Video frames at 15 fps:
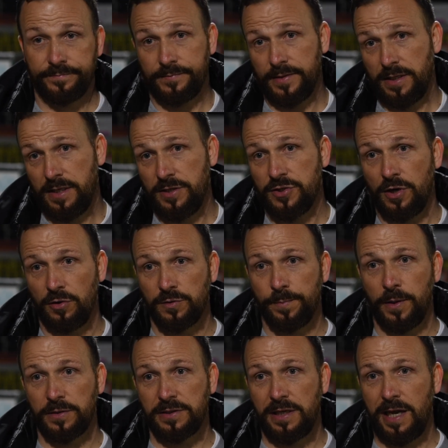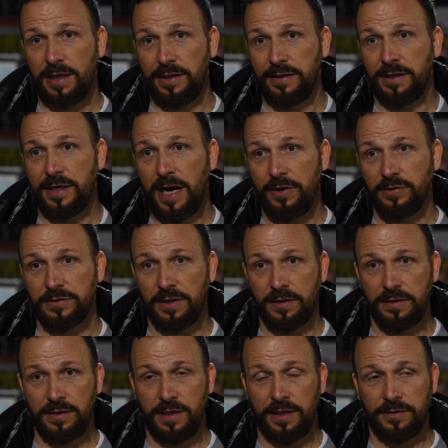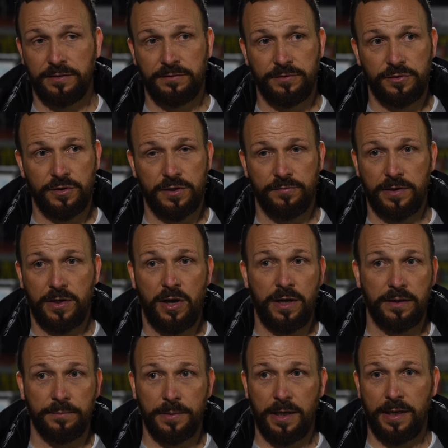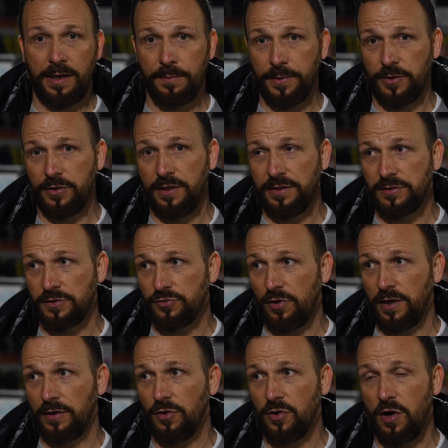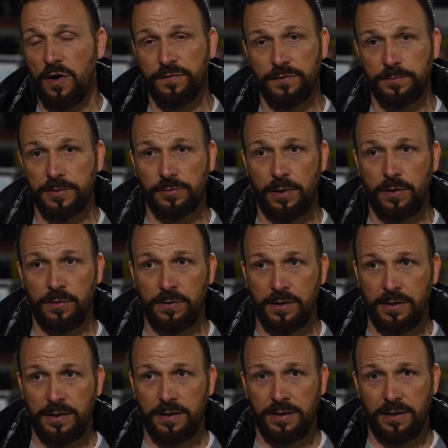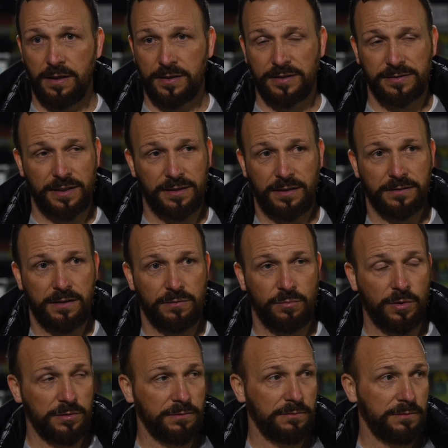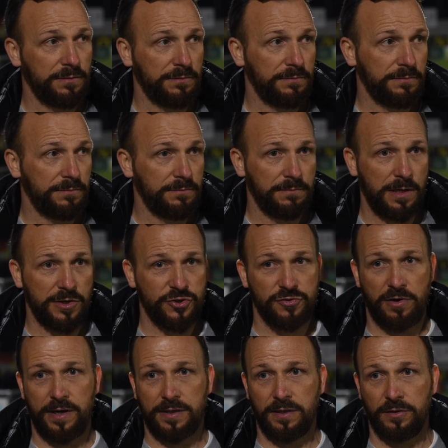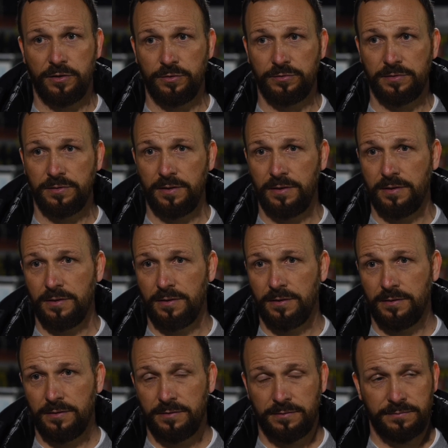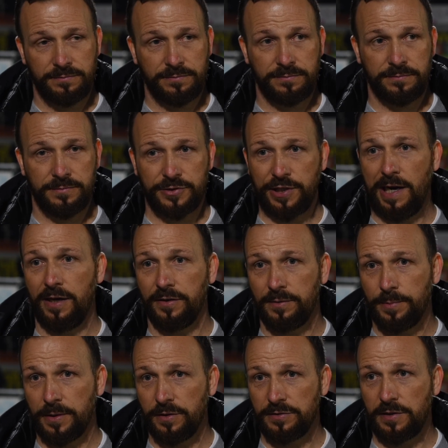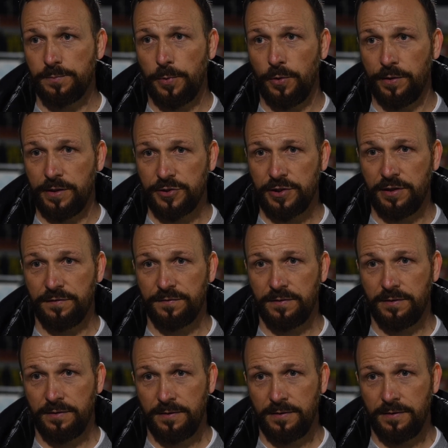he shows personality and character, and you can rely on him like that, but you need to try and look after him as well. Like I said, I don't want my striker who's shattered because he's put in a shift